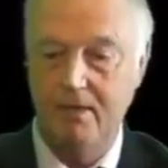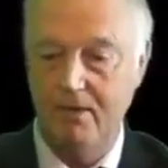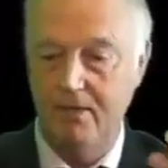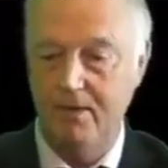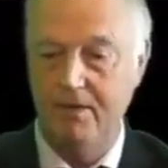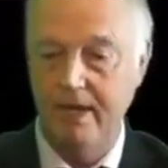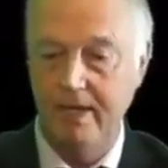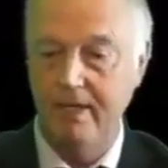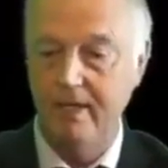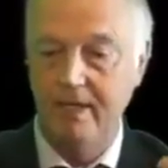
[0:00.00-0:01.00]
that
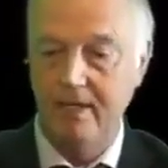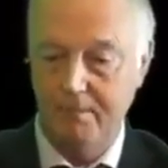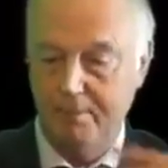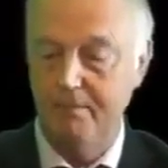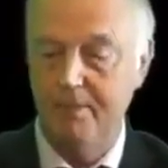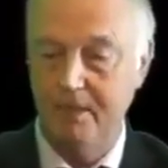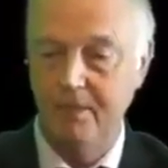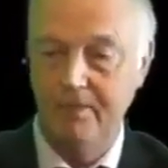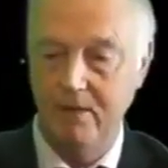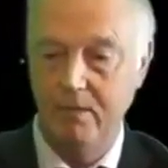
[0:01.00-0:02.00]
they can print money
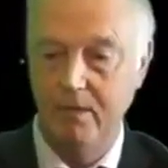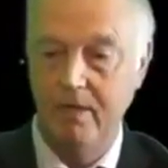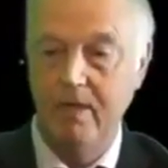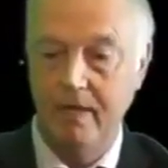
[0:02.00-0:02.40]
whenever they want